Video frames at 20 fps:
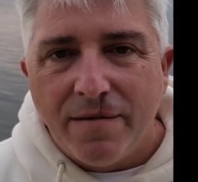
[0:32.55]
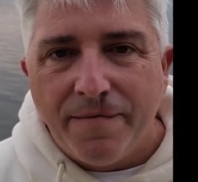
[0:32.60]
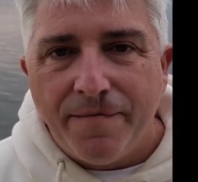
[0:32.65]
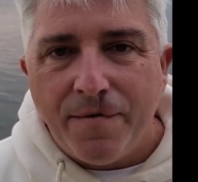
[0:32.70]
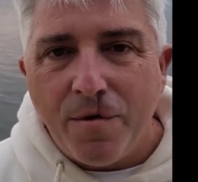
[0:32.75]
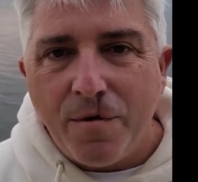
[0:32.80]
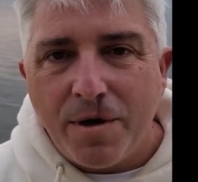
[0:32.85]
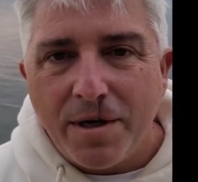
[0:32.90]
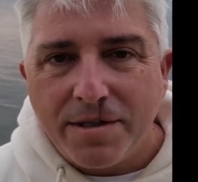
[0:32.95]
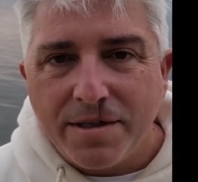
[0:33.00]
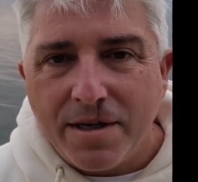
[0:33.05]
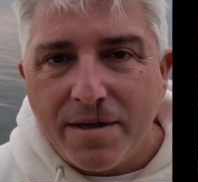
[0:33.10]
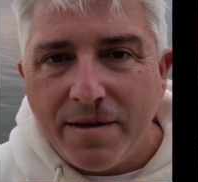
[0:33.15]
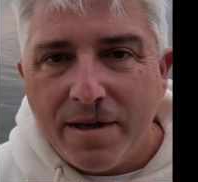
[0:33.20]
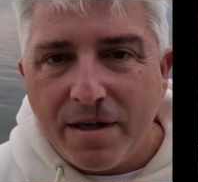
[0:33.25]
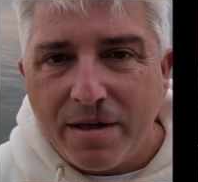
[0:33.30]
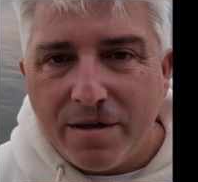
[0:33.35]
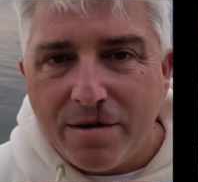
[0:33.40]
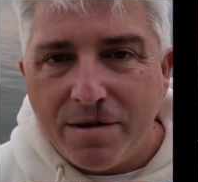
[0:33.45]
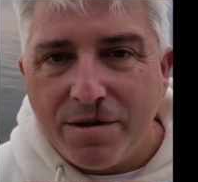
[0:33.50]
Focus on
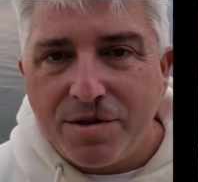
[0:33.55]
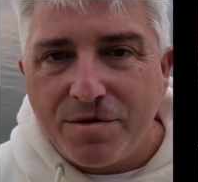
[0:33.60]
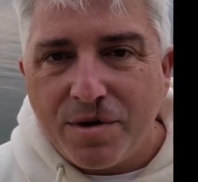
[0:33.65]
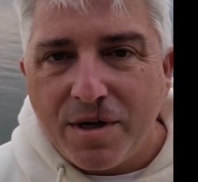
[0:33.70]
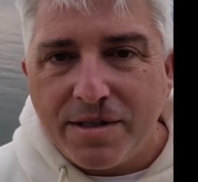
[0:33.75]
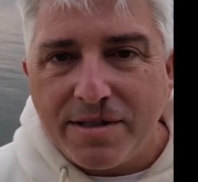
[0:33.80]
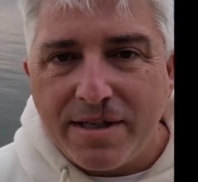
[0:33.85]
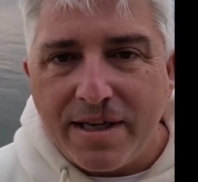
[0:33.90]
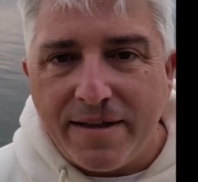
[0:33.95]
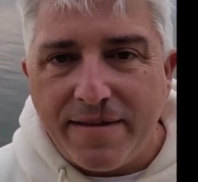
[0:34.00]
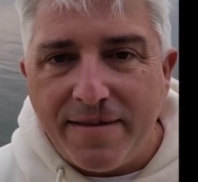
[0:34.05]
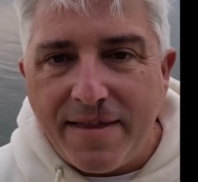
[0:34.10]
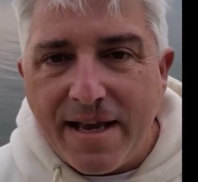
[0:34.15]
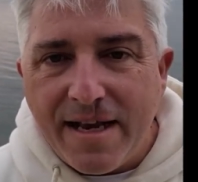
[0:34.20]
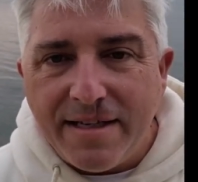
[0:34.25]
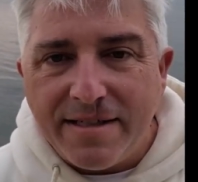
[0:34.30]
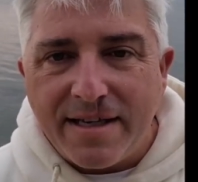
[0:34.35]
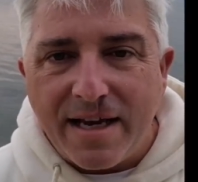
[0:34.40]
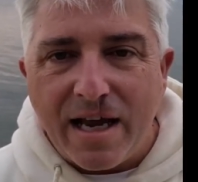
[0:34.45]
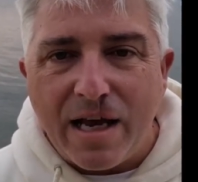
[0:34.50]
that good stress, that
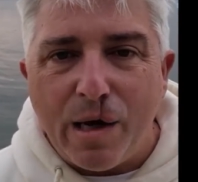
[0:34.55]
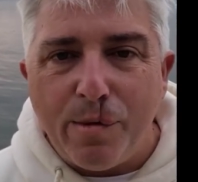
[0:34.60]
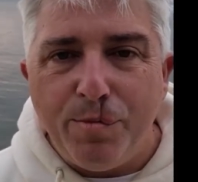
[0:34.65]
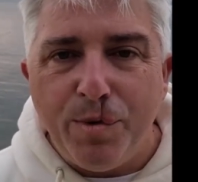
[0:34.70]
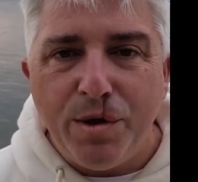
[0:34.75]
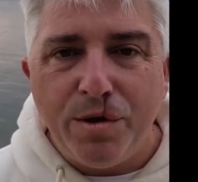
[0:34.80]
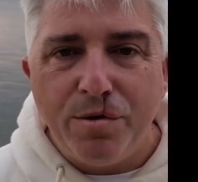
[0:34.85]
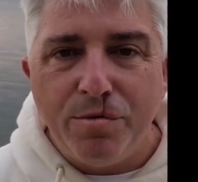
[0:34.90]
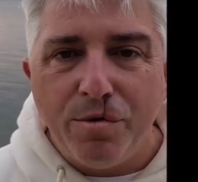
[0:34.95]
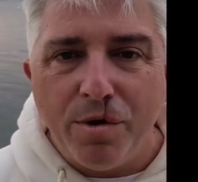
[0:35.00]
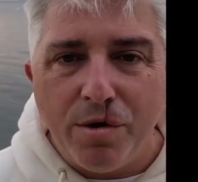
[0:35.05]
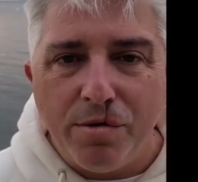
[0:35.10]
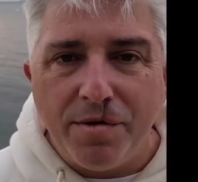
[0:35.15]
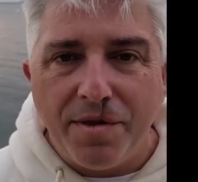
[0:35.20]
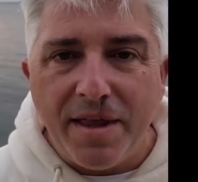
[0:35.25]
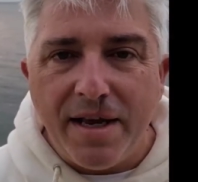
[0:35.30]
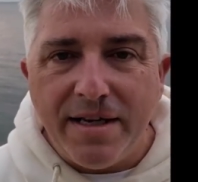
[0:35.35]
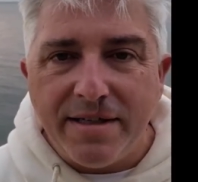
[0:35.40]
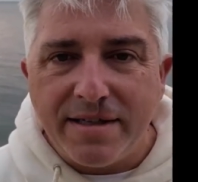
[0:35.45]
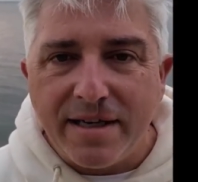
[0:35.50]
things that help you grow,
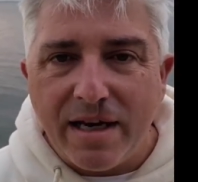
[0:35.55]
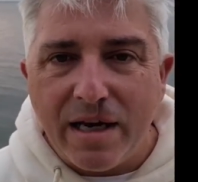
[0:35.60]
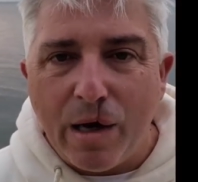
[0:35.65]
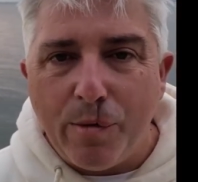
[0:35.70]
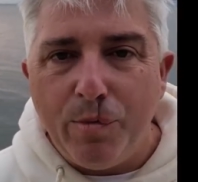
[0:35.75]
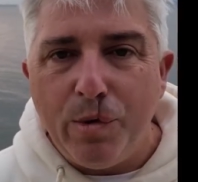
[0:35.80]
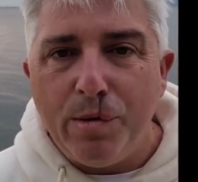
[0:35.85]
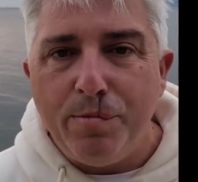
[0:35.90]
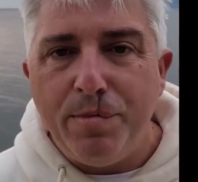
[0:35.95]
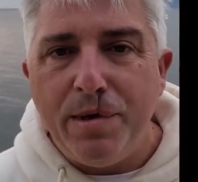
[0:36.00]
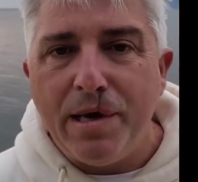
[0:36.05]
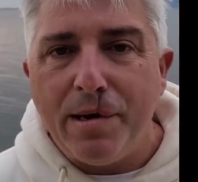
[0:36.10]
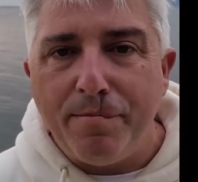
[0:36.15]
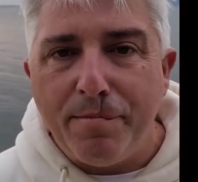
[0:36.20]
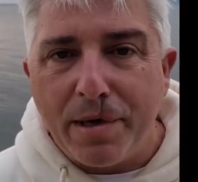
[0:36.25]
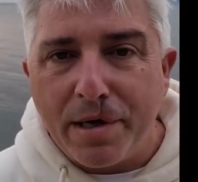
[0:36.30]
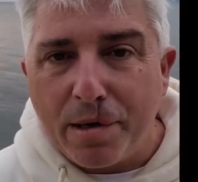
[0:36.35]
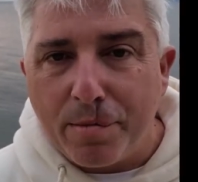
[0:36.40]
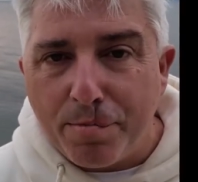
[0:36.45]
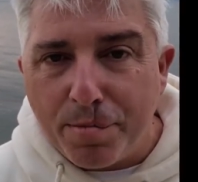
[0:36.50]
things that help you be a
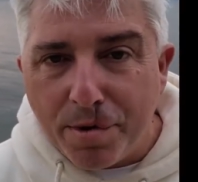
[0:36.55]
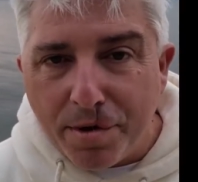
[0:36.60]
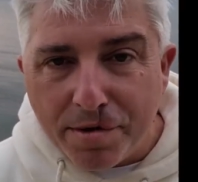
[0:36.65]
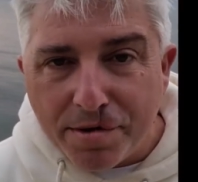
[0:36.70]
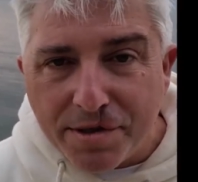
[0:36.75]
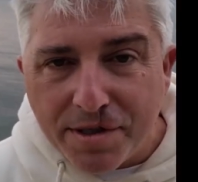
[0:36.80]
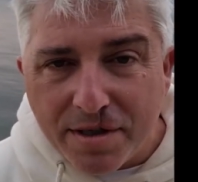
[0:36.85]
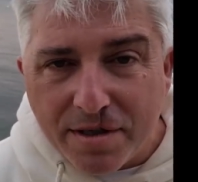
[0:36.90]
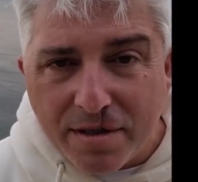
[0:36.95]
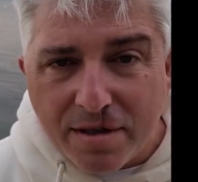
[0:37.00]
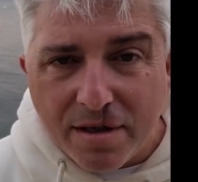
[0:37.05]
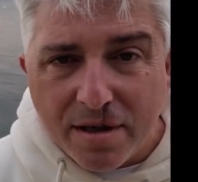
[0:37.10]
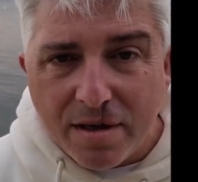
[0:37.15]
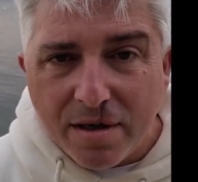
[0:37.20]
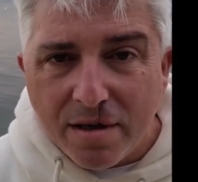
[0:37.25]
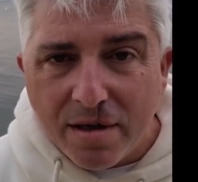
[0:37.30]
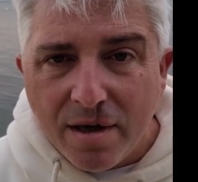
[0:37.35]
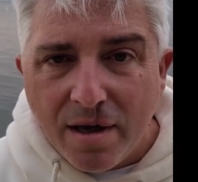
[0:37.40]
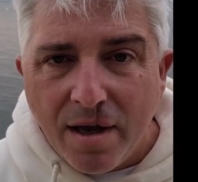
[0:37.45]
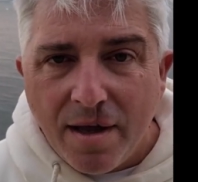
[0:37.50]
better person,
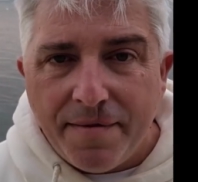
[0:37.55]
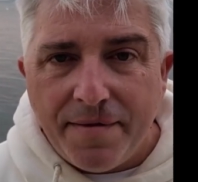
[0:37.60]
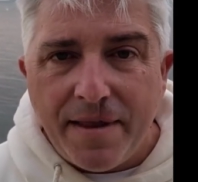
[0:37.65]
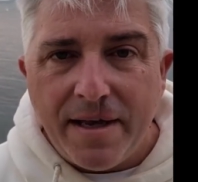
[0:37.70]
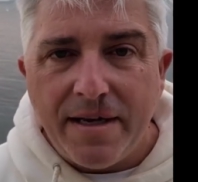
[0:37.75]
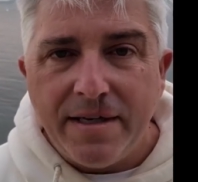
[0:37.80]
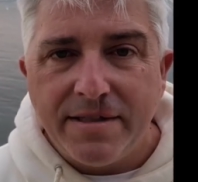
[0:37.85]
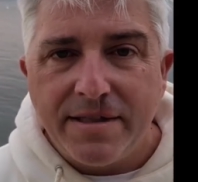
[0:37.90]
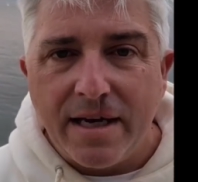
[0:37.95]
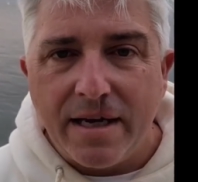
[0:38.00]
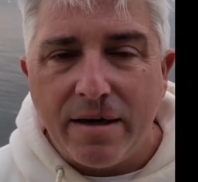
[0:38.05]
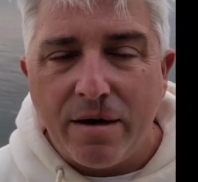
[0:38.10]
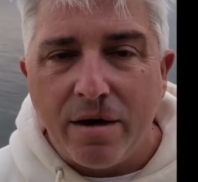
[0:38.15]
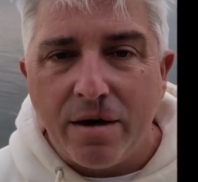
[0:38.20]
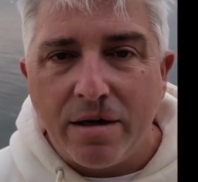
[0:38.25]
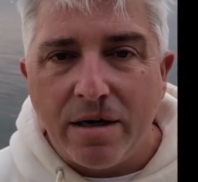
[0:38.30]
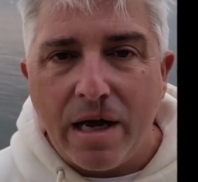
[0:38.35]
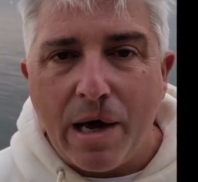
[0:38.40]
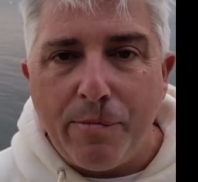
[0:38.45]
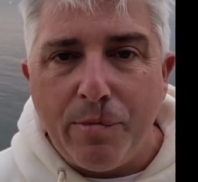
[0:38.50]
things that are
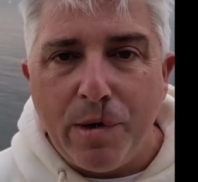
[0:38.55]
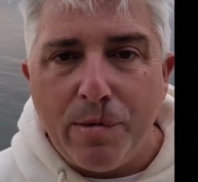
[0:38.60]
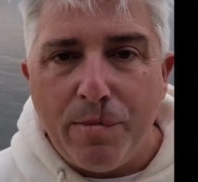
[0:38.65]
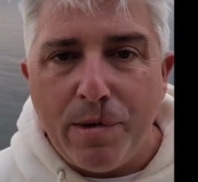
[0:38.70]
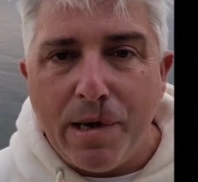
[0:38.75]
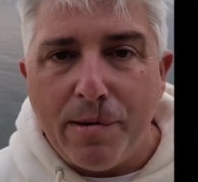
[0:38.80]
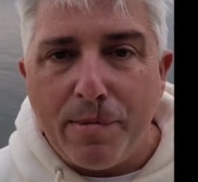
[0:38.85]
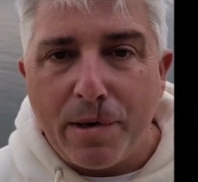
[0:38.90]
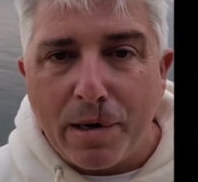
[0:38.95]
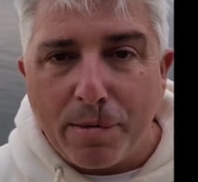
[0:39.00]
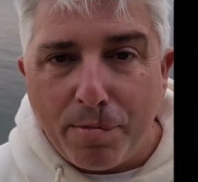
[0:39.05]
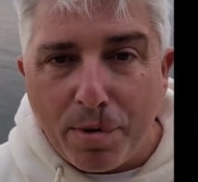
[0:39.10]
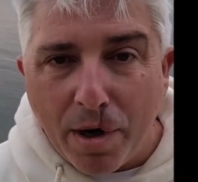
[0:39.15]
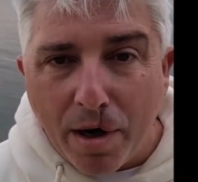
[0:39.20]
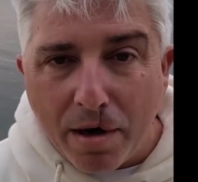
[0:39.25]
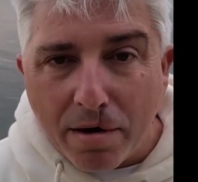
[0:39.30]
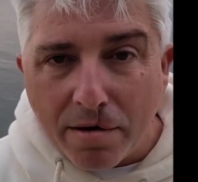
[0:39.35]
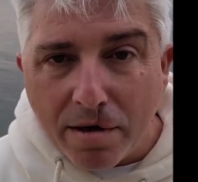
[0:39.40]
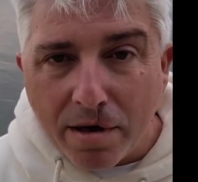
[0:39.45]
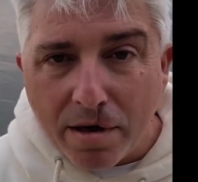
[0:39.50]
going to help you be a better
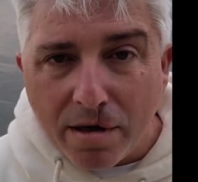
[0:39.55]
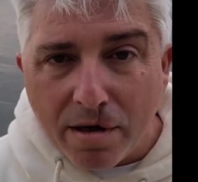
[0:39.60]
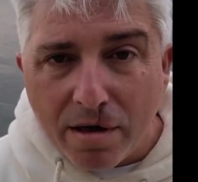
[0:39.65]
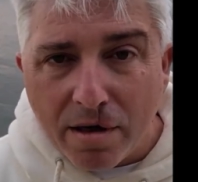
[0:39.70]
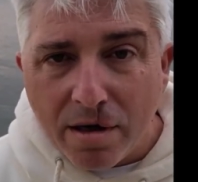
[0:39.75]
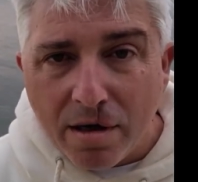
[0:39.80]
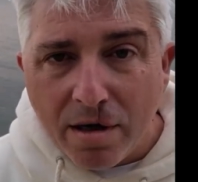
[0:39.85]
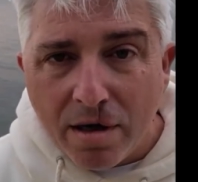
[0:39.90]
partner,